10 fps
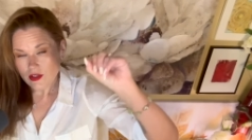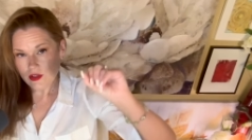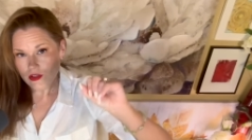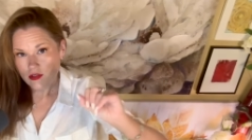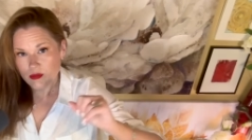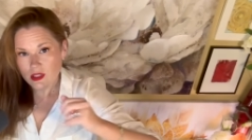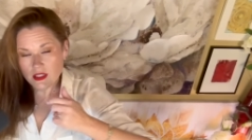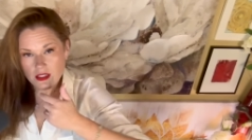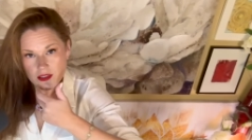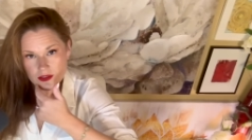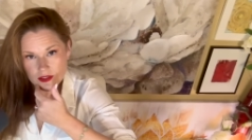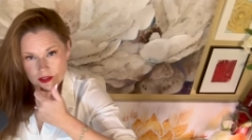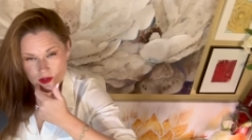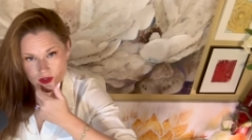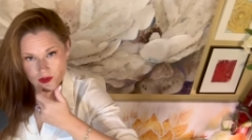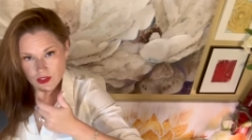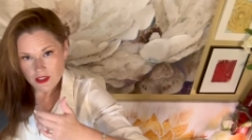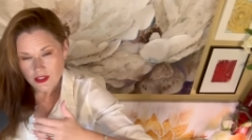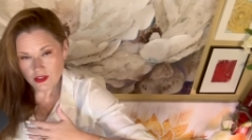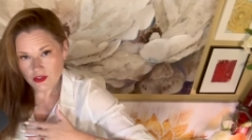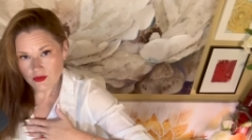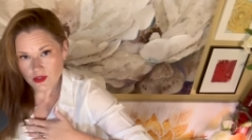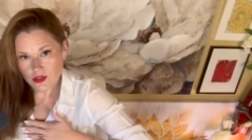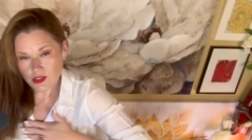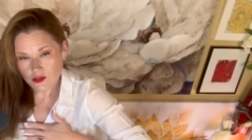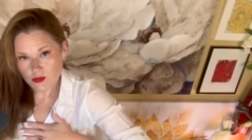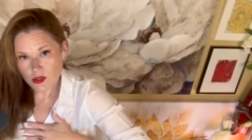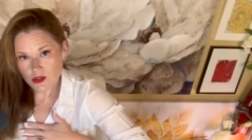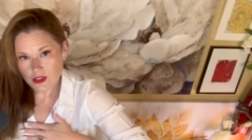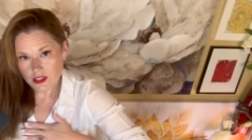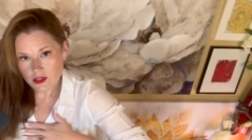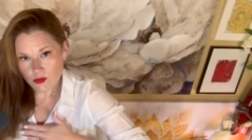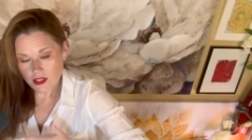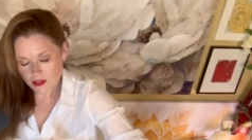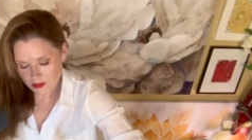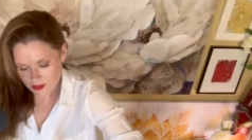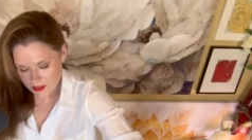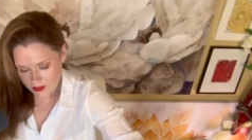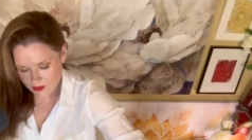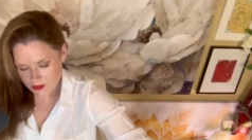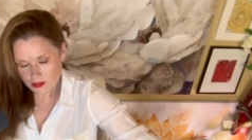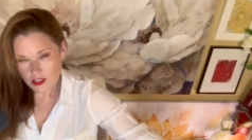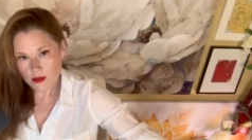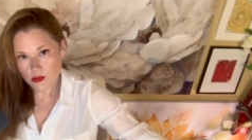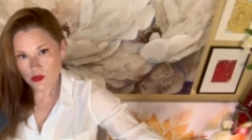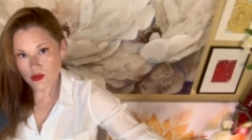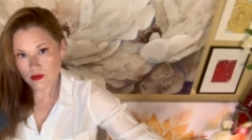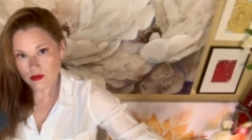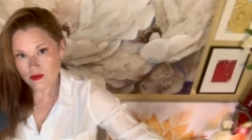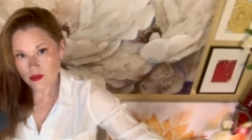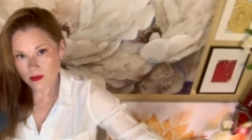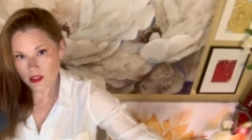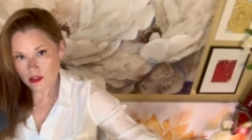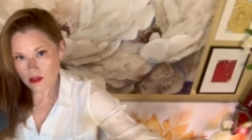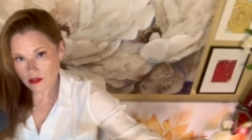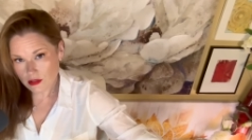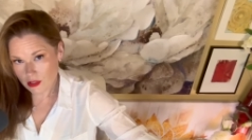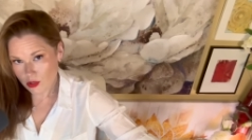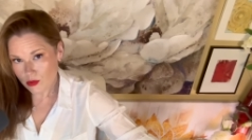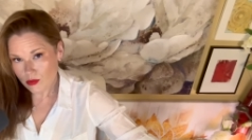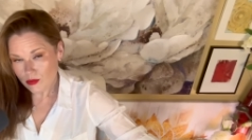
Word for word: Your ability to use those connections for yourself personally in a way that says emotional fulfillment low.